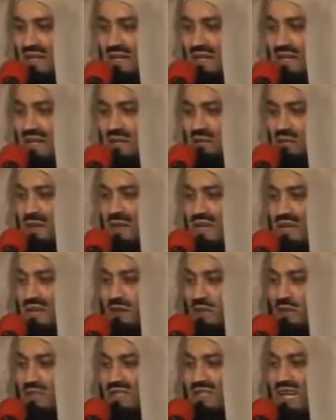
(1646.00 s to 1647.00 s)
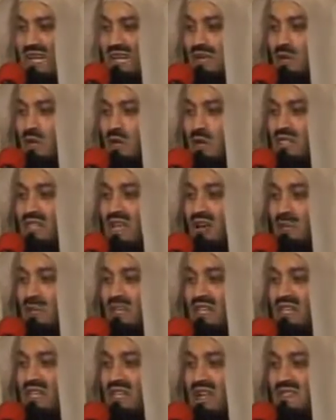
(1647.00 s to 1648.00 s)
And Allah subhanahu wa ta'ala knows how
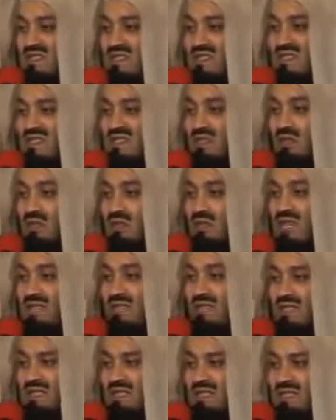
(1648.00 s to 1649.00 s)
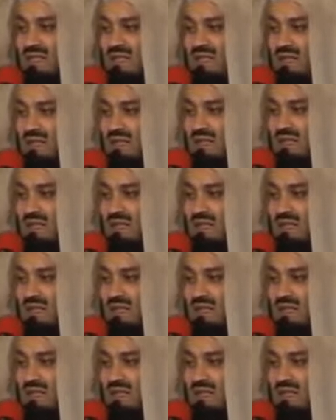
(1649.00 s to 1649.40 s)
many chances He's going to give us.